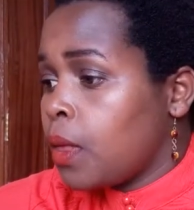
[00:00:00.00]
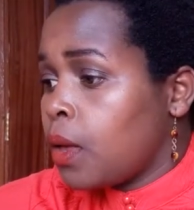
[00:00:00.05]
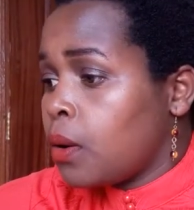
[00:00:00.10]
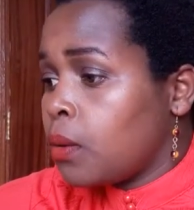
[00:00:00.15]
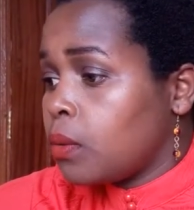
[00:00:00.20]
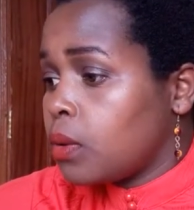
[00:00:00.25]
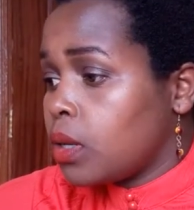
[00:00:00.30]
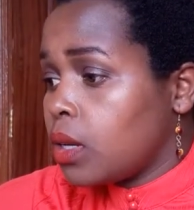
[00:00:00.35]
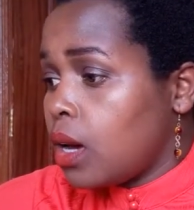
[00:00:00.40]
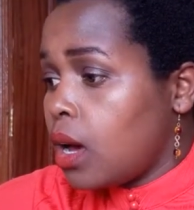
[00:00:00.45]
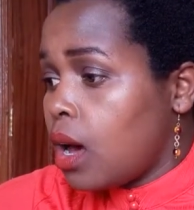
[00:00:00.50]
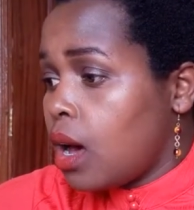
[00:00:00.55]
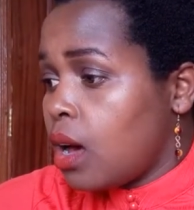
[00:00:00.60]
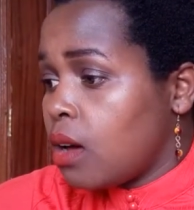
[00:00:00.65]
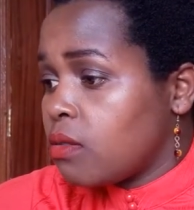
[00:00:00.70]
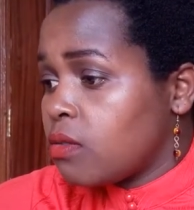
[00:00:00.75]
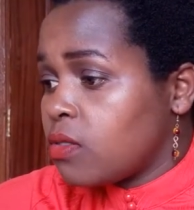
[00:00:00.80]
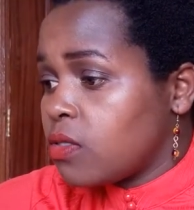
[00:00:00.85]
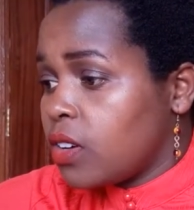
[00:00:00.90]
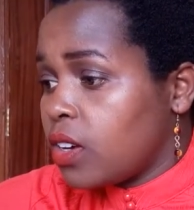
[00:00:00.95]
We
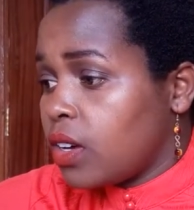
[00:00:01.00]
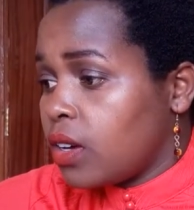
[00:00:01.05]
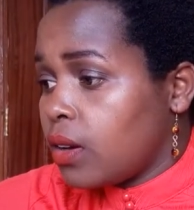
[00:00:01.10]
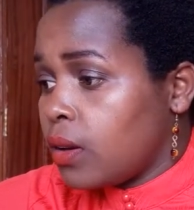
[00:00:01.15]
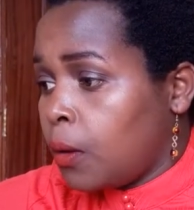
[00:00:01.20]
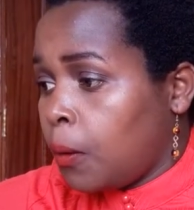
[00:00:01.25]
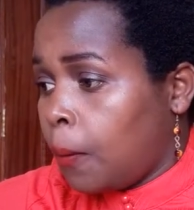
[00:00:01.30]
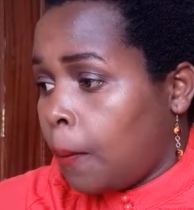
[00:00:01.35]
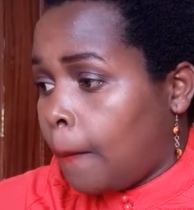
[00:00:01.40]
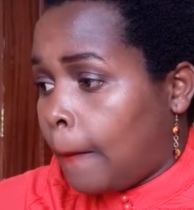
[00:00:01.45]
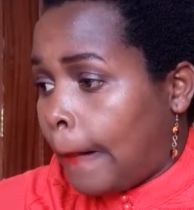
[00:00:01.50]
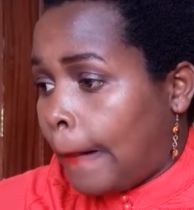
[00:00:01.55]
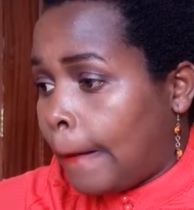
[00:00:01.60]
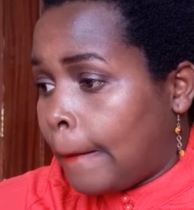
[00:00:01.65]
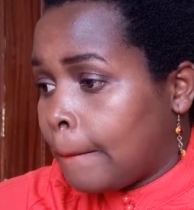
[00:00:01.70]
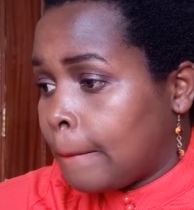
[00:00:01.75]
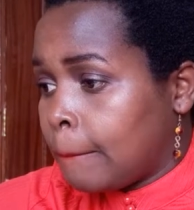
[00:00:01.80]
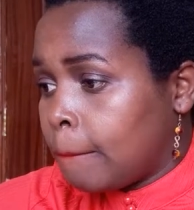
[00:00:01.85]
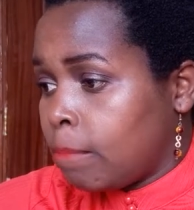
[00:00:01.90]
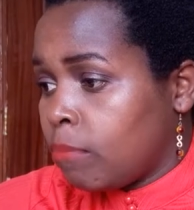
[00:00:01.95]
have
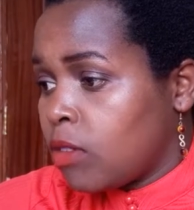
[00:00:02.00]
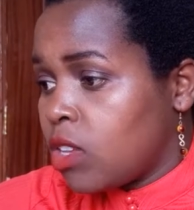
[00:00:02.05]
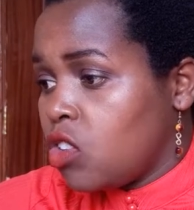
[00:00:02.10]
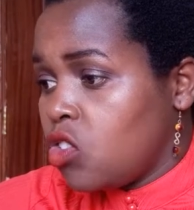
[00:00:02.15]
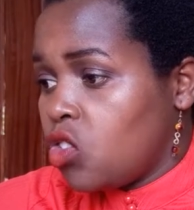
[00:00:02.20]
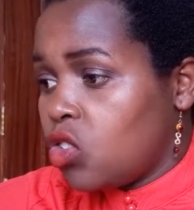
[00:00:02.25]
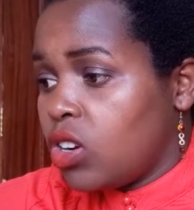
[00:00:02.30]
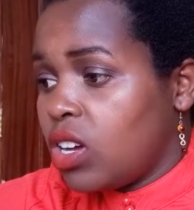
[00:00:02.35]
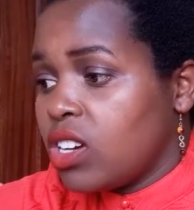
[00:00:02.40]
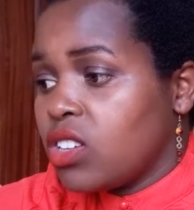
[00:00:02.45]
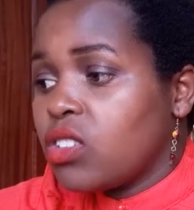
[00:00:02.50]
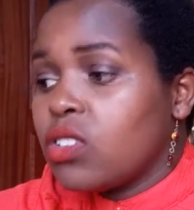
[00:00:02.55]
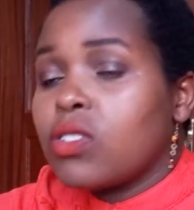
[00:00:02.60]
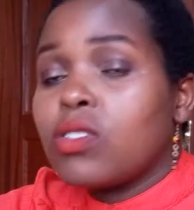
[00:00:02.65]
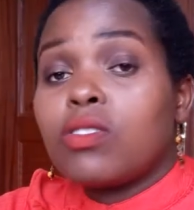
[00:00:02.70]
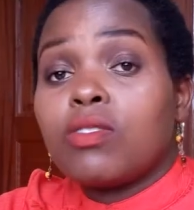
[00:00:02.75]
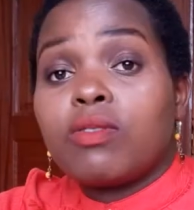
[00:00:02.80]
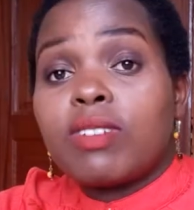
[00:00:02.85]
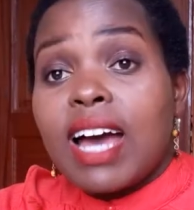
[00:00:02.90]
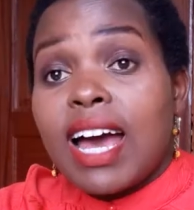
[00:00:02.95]
introduction
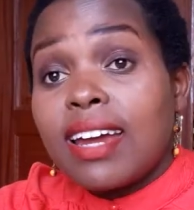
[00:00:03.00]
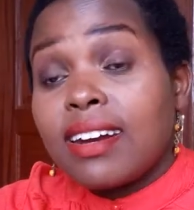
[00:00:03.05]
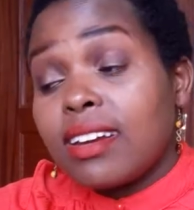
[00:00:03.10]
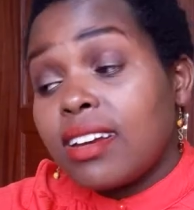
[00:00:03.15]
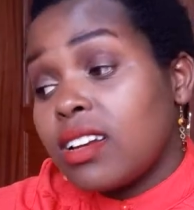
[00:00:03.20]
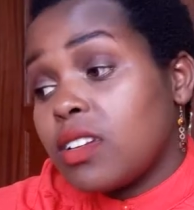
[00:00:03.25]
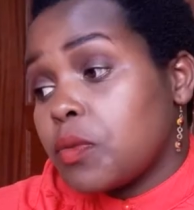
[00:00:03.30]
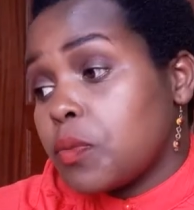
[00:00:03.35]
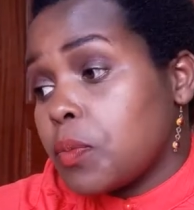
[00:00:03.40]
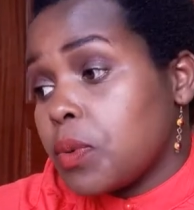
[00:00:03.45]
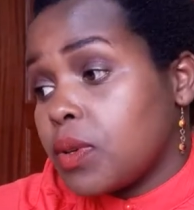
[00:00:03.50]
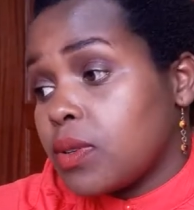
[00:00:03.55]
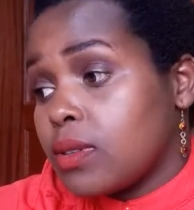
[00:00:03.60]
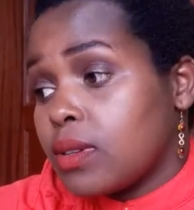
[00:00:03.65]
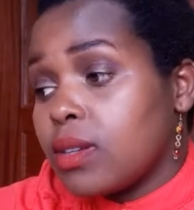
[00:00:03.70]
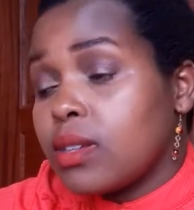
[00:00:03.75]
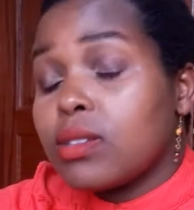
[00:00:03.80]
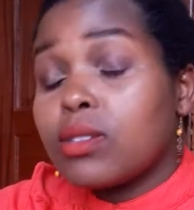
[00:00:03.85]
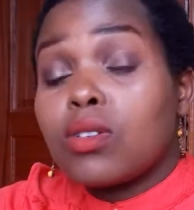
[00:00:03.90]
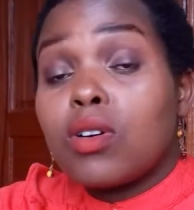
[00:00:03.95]
of alien
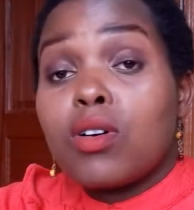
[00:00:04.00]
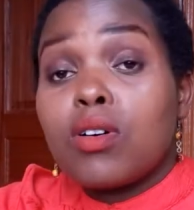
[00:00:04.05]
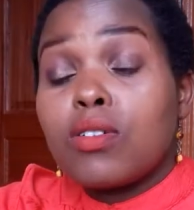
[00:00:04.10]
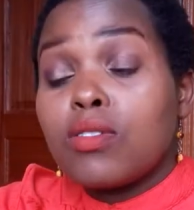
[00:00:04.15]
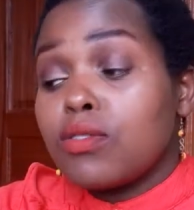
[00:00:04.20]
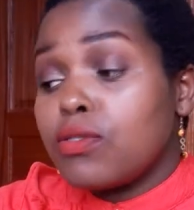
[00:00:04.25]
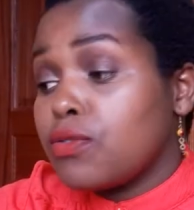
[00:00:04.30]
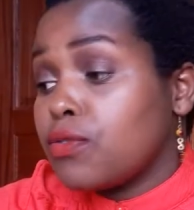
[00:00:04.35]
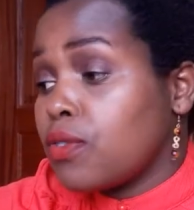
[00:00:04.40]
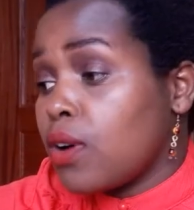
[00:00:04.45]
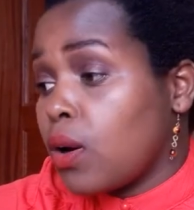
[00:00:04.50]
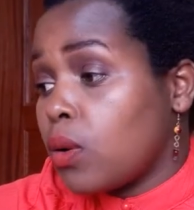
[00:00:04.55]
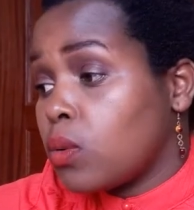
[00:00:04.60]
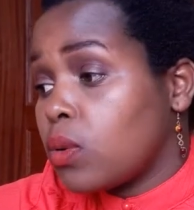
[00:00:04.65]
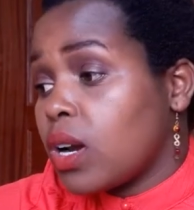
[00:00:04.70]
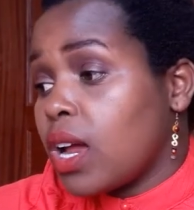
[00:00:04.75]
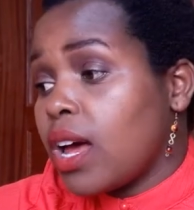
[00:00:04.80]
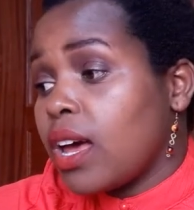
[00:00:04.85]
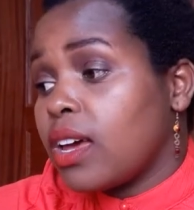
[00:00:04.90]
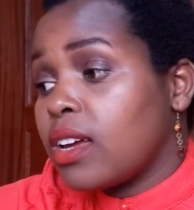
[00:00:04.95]
species of
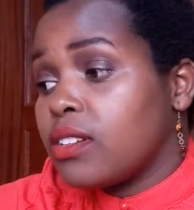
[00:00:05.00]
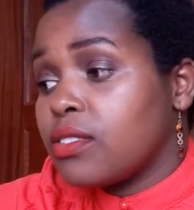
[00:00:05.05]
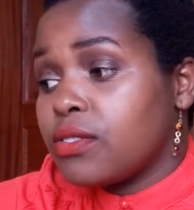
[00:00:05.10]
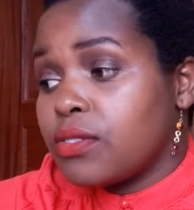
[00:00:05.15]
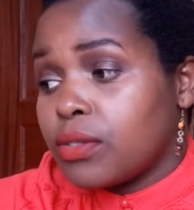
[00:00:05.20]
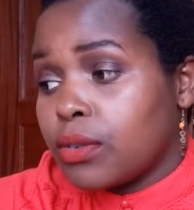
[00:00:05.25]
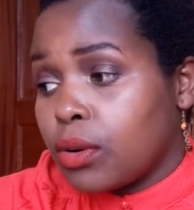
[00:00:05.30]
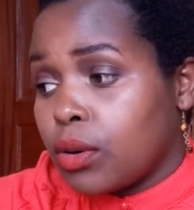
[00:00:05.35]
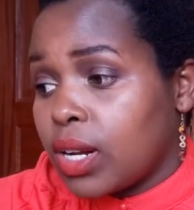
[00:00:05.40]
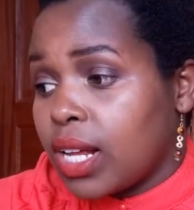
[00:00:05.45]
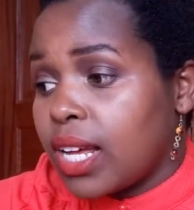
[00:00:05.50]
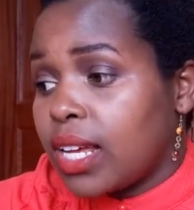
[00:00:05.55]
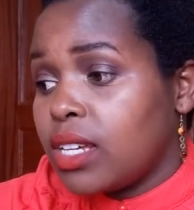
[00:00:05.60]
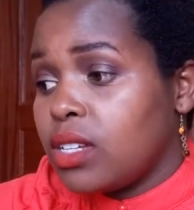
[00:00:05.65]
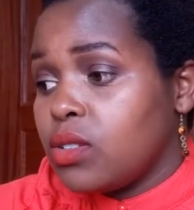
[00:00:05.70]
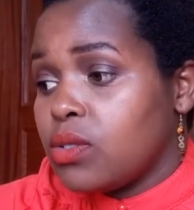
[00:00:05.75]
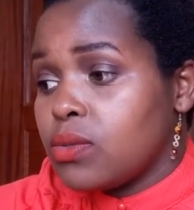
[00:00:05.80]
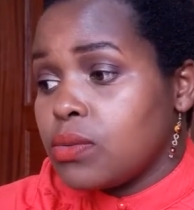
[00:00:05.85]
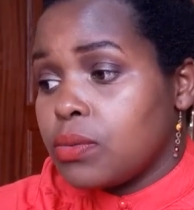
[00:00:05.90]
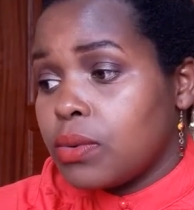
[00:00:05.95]
fauna and flora
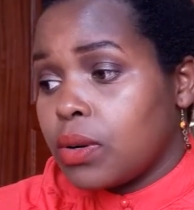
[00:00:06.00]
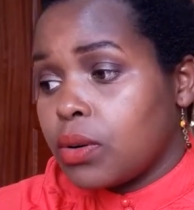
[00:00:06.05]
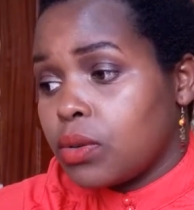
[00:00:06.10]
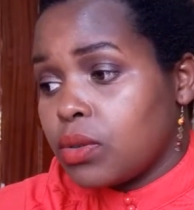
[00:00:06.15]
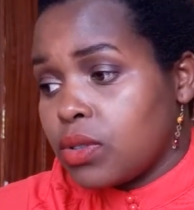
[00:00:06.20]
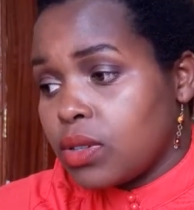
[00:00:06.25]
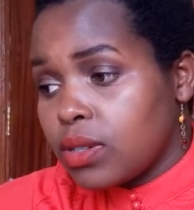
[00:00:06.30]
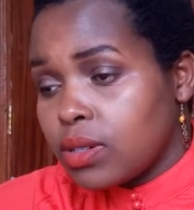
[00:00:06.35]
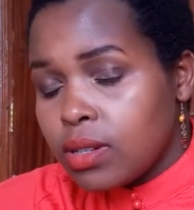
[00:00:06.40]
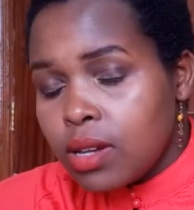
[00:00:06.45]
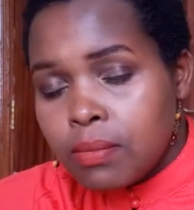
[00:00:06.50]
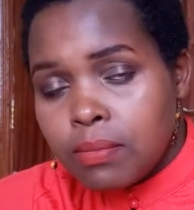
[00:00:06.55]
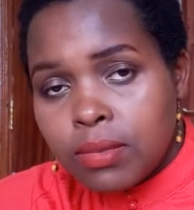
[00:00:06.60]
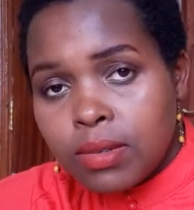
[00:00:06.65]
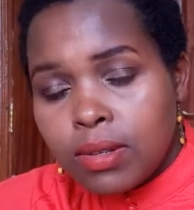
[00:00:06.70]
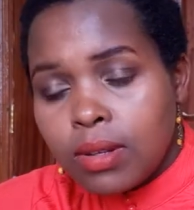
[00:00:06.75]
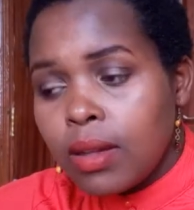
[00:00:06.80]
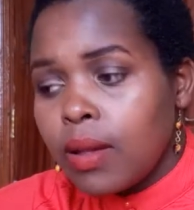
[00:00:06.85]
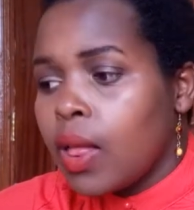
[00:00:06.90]
into ecosystems.